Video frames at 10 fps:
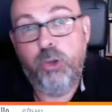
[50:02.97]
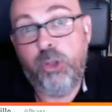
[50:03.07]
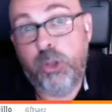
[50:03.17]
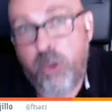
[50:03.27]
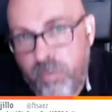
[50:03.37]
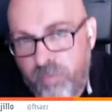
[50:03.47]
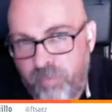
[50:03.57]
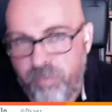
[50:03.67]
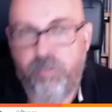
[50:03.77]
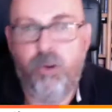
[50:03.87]
should
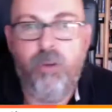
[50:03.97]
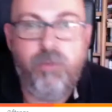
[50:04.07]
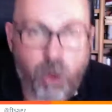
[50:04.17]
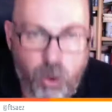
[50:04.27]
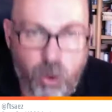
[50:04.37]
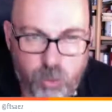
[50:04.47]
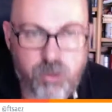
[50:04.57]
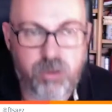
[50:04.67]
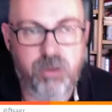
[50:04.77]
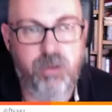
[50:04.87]
provoke
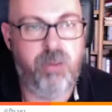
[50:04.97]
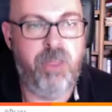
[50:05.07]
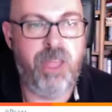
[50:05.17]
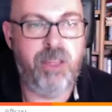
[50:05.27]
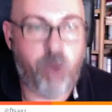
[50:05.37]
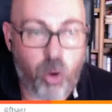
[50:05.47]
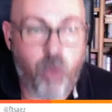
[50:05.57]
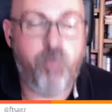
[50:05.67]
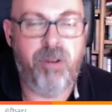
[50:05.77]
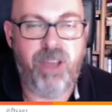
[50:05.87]
that
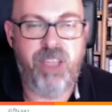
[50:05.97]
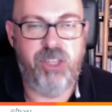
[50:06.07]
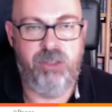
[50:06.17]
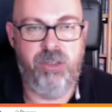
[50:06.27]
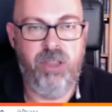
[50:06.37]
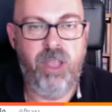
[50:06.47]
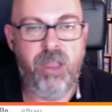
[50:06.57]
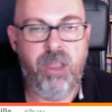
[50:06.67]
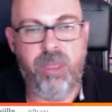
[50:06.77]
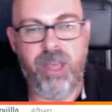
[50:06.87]
cooperation,
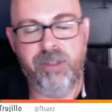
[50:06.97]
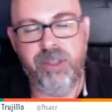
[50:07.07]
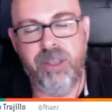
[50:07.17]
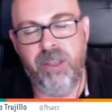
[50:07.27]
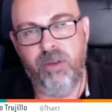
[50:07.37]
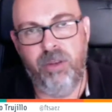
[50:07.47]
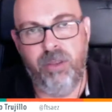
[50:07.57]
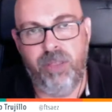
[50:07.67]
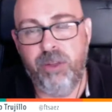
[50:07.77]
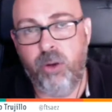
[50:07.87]
that that
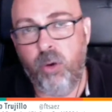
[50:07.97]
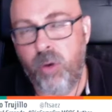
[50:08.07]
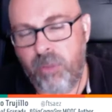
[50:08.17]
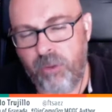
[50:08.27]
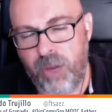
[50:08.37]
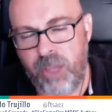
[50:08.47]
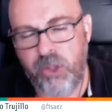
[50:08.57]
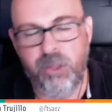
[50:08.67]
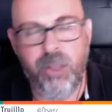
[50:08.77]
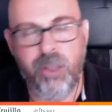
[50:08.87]
collaboration
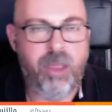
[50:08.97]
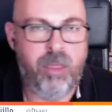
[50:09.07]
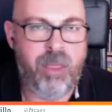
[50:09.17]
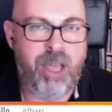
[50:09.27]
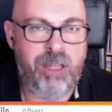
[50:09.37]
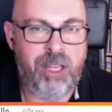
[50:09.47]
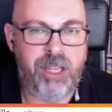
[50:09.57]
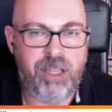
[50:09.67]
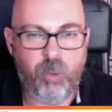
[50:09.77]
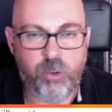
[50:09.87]
that Linda
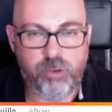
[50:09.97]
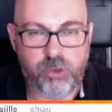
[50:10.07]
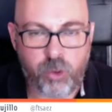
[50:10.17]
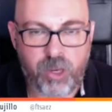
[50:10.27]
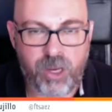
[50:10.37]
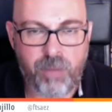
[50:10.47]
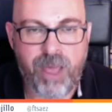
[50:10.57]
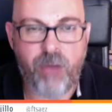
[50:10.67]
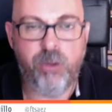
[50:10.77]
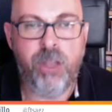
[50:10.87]
was talking about,
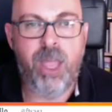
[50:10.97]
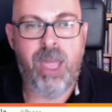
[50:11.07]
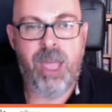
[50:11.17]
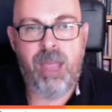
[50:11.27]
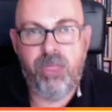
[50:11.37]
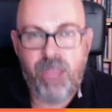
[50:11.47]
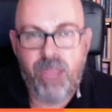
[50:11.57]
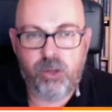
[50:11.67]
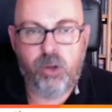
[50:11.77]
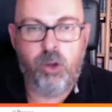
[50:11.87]
and that
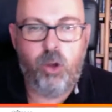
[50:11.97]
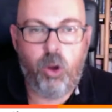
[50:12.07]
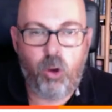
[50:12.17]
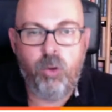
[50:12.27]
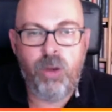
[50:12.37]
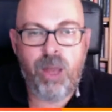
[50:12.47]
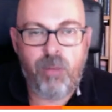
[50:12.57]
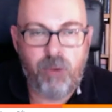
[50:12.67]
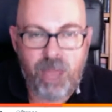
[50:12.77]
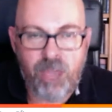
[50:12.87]

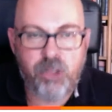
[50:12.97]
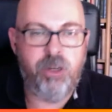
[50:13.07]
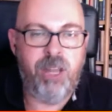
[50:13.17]
collaboration and